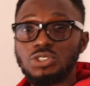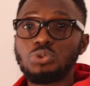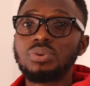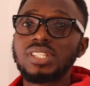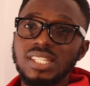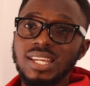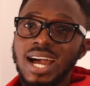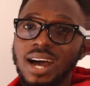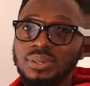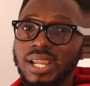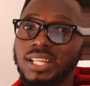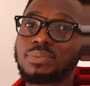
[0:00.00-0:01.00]
Do we see
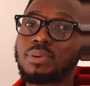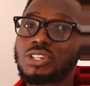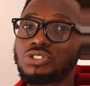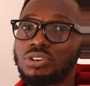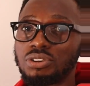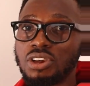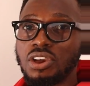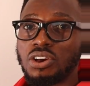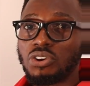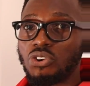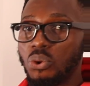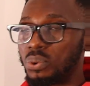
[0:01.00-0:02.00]
how the expression
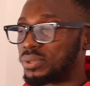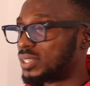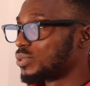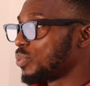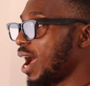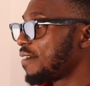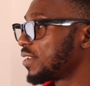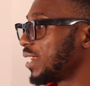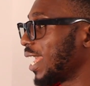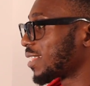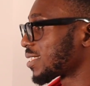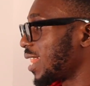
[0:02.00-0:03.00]
goes? We have the
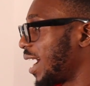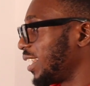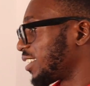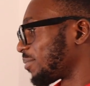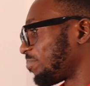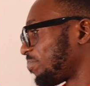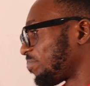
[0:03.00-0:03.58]
next slide.